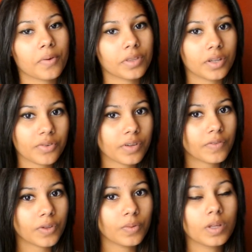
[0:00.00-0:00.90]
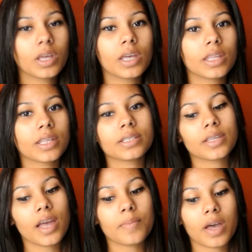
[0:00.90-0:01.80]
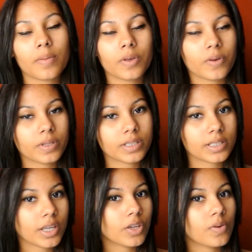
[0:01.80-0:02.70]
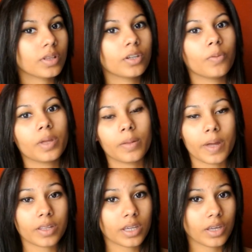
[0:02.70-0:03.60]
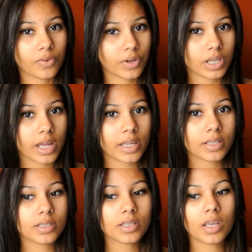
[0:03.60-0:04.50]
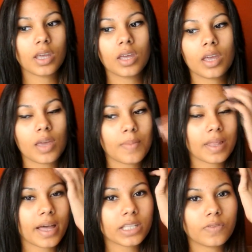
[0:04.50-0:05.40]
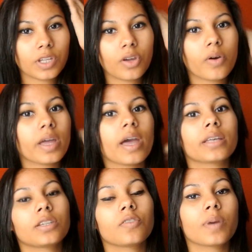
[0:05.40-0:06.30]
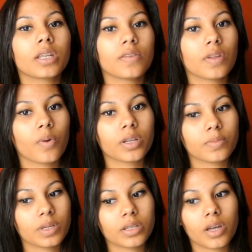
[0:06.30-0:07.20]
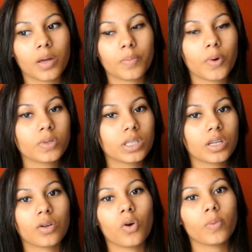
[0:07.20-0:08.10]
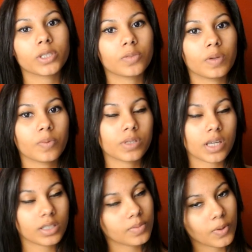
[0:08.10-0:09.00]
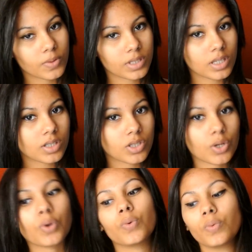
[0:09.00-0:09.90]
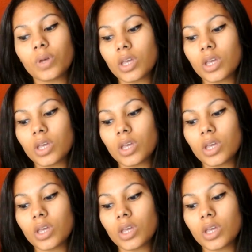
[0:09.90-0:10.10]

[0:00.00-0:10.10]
with another review. This time I'm going to tell you a little bit about the Kilroy IXs. In my last video I asked everybody if they wanted me to post it, and a whole bunch of people said to post it, so